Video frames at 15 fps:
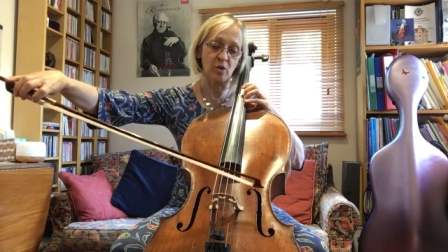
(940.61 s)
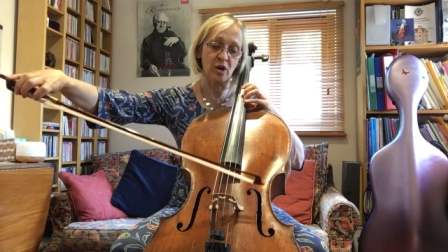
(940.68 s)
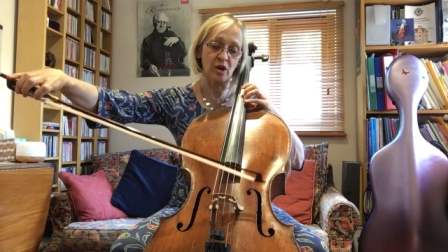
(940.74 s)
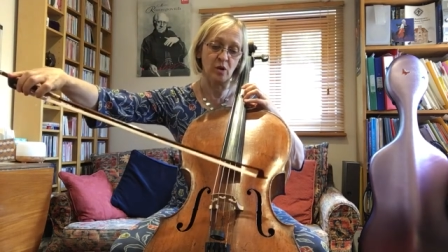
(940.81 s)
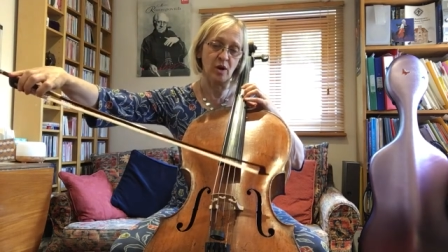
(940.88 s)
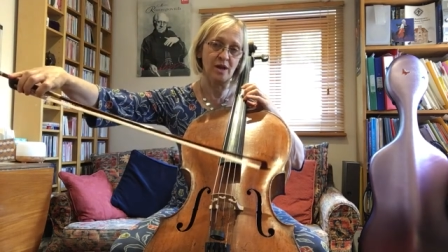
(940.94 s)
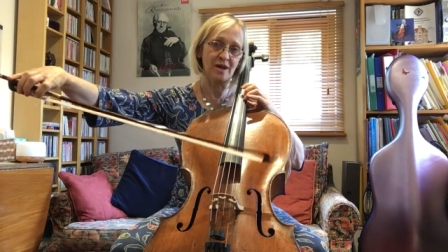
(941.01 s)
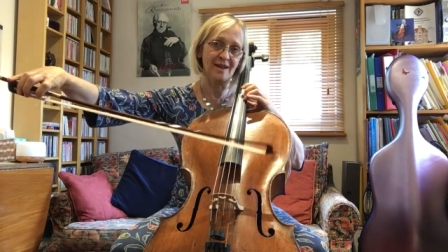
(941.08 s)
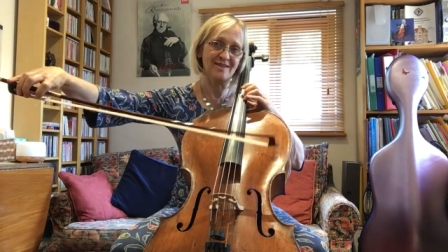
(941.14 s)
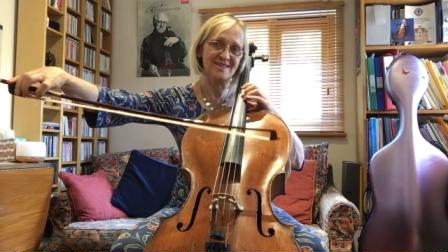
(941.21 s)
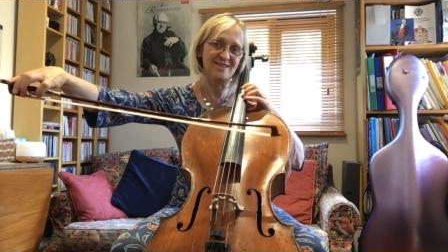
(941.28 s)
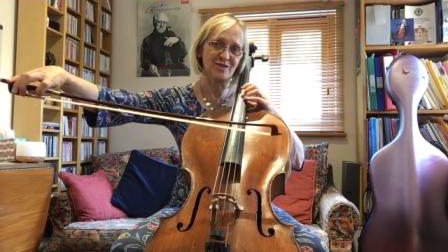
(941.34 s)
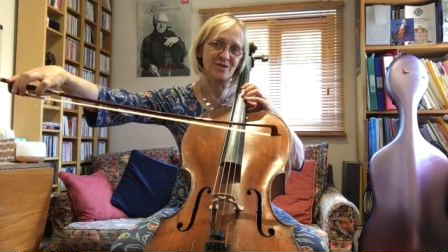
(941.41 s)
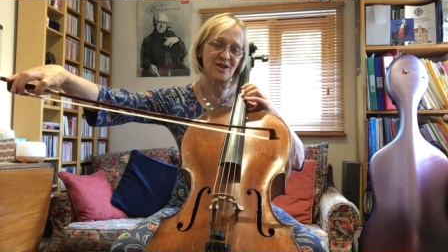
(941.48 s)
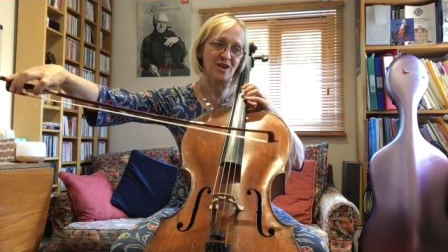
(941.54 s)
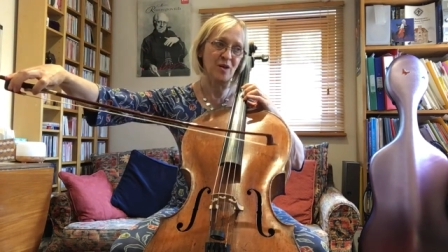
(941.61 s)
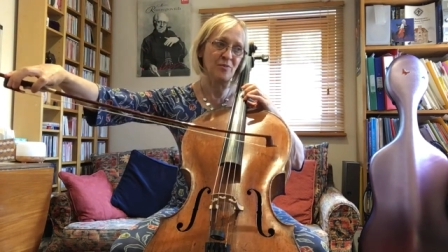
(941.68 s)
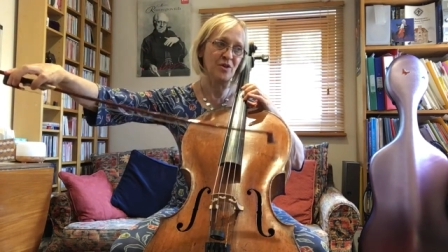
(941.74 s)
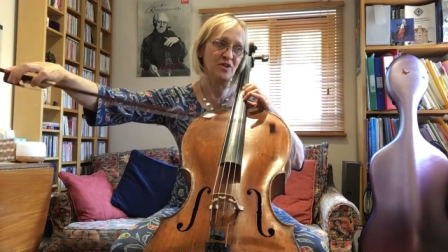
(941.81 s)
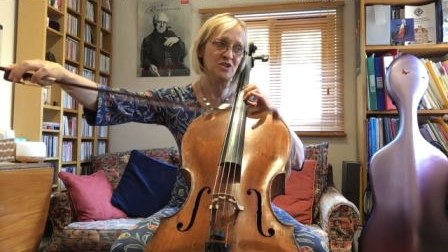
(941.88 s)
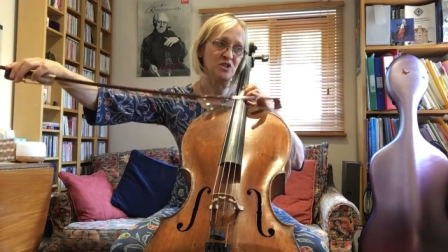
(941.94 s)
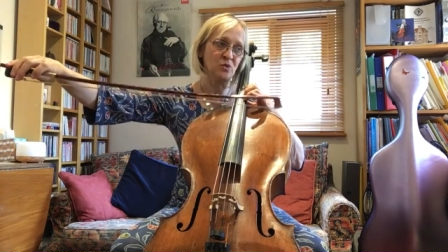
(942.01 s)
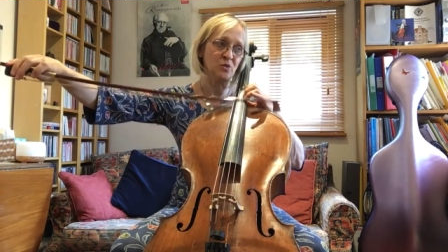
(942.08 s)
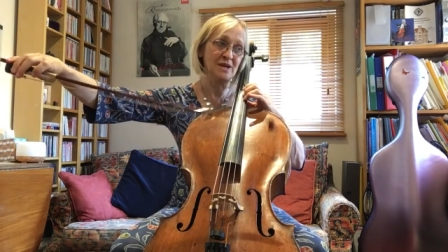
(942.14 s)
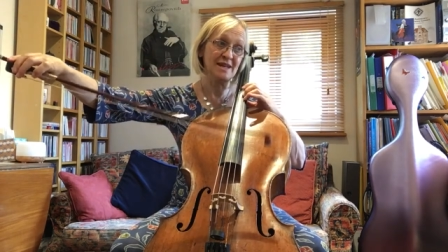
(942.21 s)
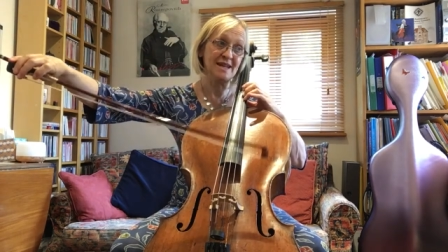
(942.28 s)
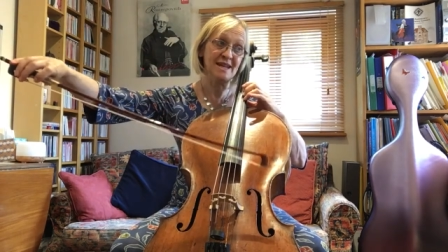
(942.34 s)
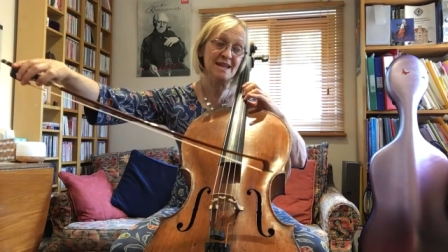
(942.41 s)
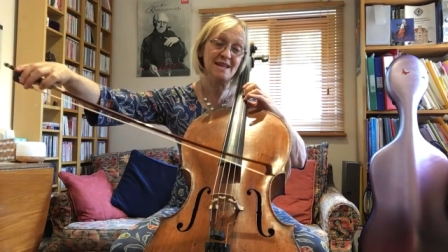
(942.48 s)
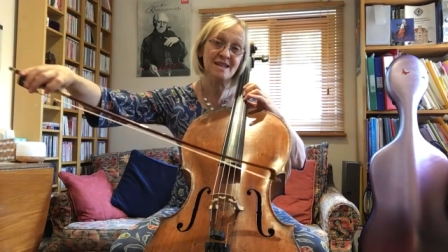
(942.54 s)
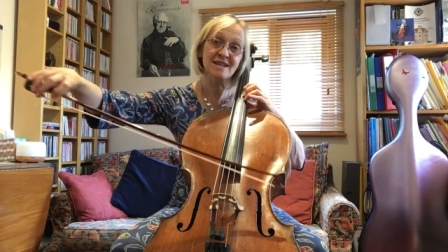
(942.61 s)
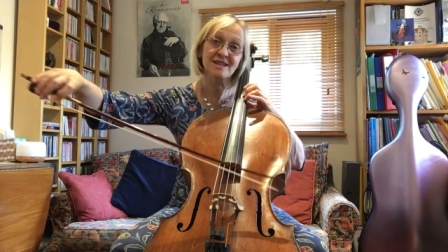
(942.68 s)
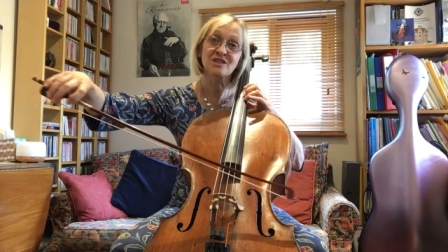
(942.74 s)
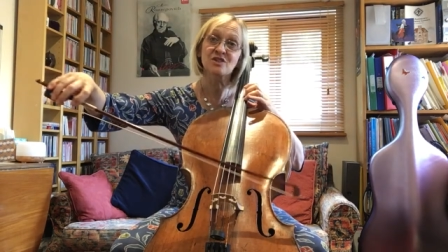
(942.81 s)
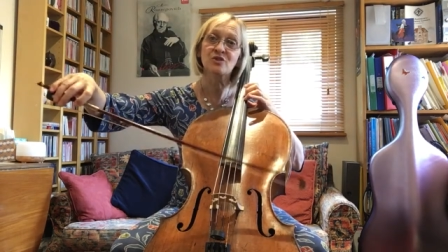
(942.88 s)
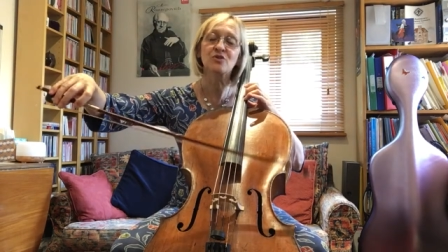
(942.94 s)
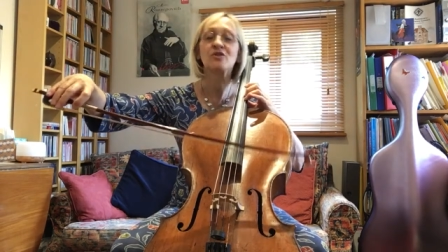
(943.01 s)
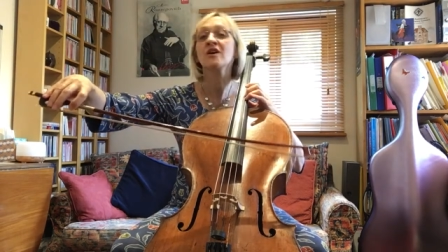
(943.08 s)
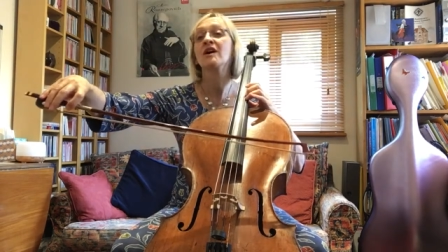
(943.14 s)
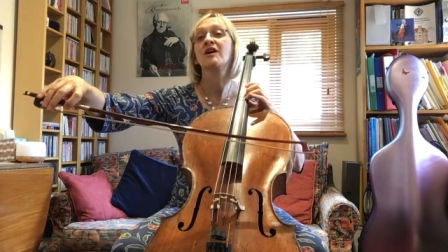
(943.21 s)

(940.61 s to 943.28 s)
I quite like this on an up bow so that we lean into